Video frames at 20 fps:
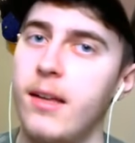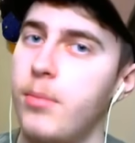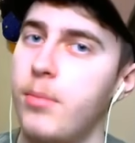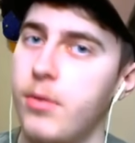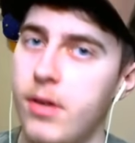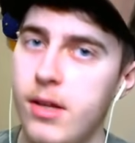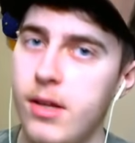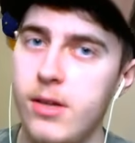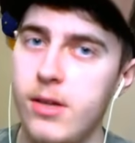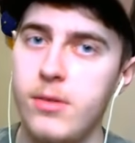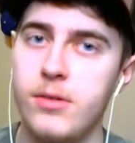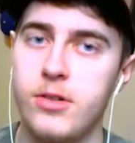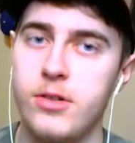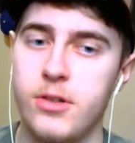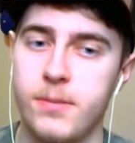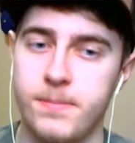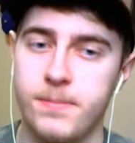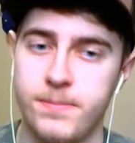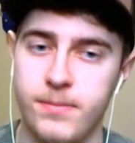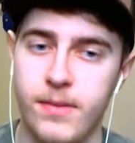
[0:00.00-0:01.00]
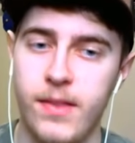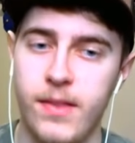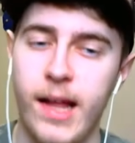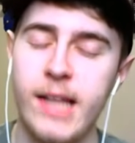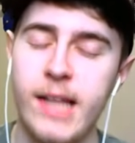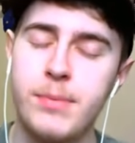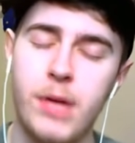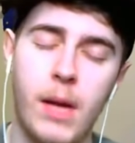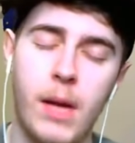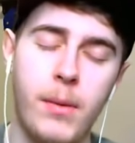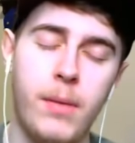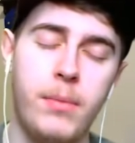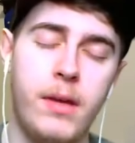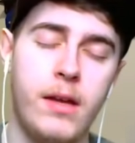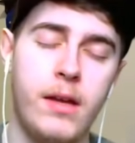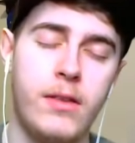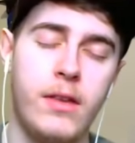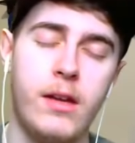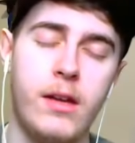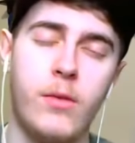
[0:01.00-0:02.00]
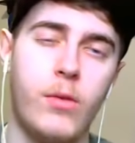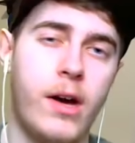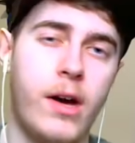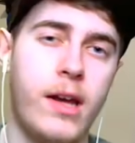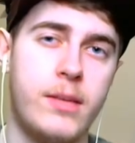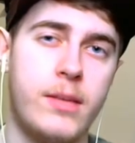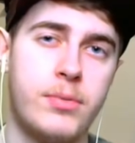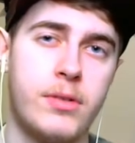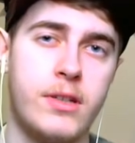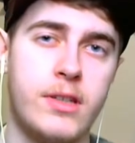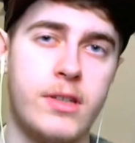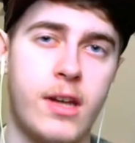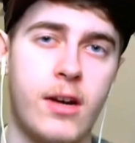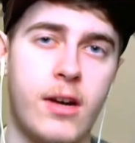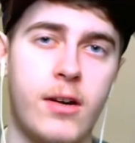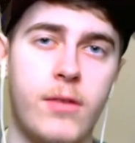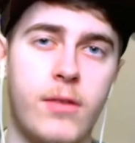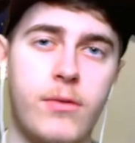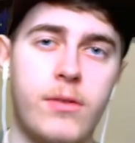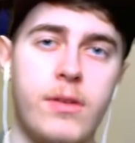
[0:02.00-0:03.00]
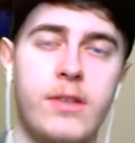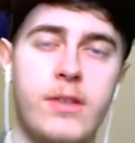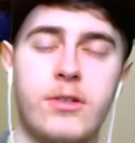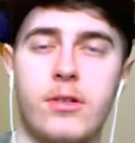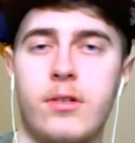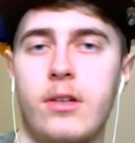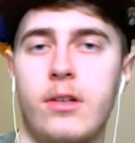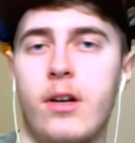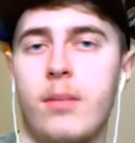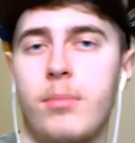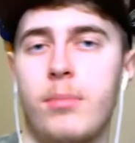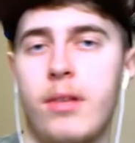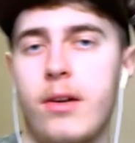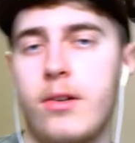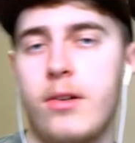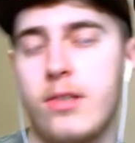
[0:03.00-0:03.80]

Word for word: Pretty huge. Yeah, that's probably a big thing of why he's pretty scary for these early on.